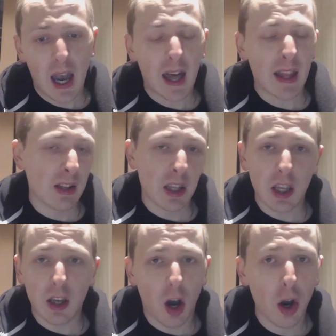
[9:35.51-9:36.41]
And
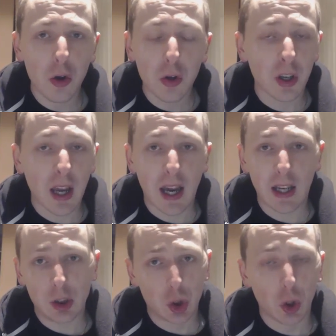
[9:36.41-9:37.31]
Hogan
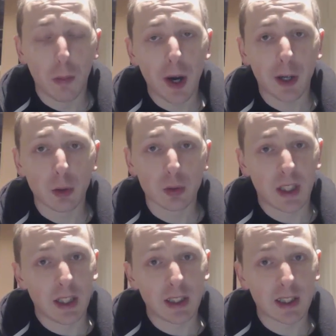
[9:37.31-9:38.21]
and Shawn Michaels
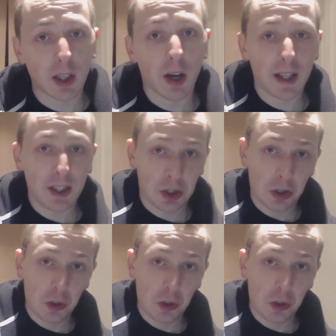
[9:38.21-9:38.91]
didn't decide